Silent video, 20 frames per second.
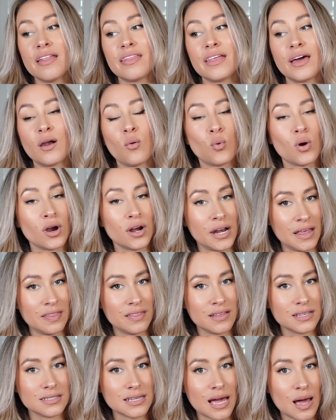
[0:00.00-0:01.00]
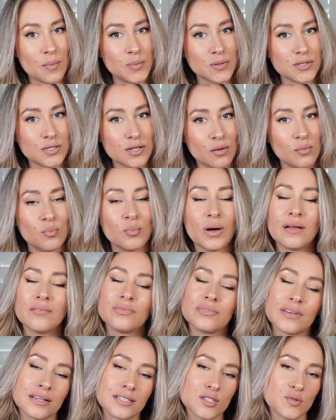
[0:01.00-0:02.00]
that weren't in this episode,
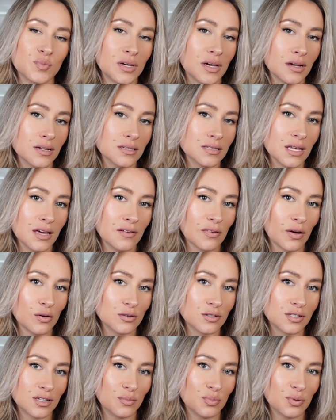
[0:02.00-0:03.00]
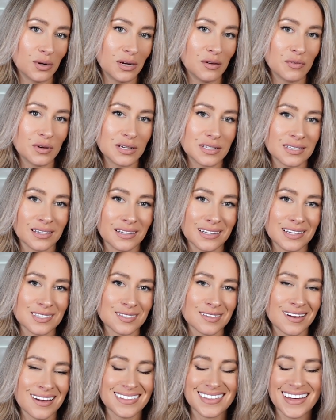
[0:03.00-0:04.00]
but that's because they've hosted pretty recently.
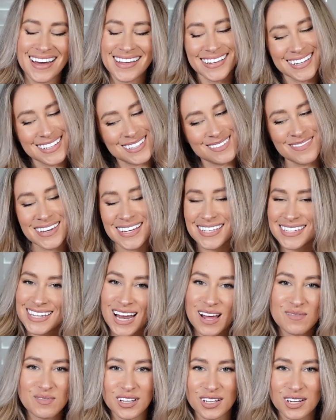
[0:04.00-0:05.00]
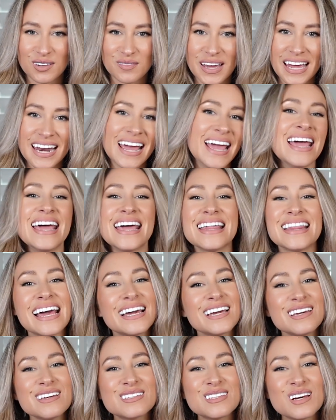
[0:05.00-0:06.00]
So I thought, let's mix it up a little bit.
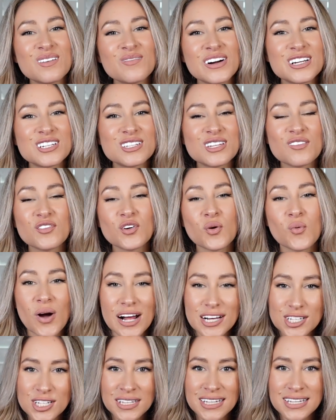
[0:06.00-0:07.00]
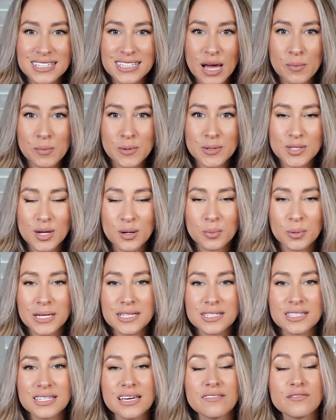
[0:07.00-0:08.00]
Thank you so much, though, for watching this episode.
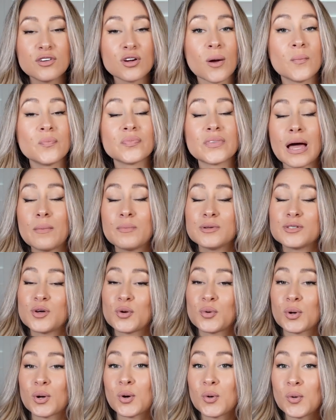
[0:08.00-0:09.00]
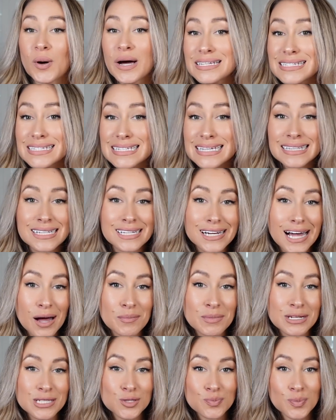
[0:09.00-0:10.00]
Please leave your episode requests in the
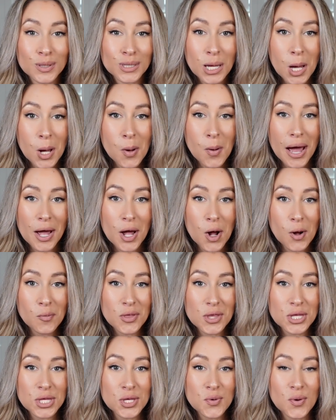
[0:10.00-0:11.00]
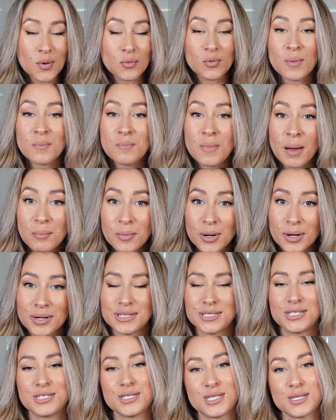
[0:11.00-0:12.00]
comments below. I hope that you
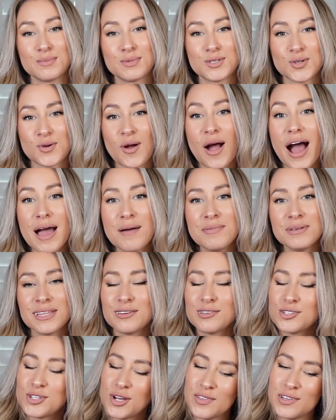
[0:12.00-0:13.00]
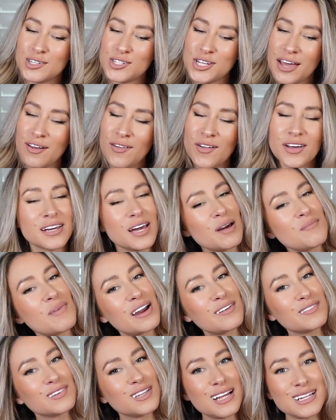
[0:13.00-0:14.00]
remembered to subscribe and that you share the channel and come
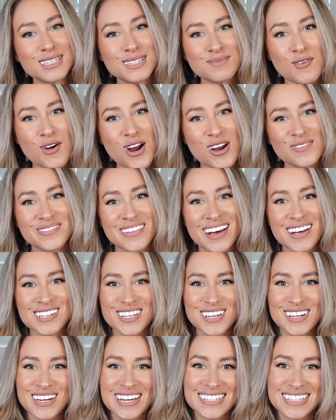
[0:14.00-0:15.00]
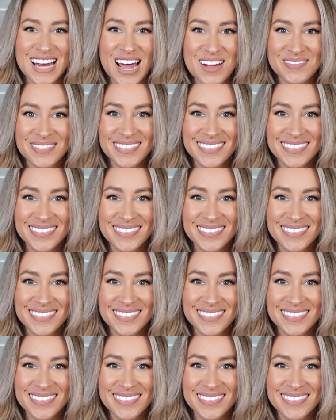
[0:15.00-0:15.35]
back for lots more. I'll see you next time.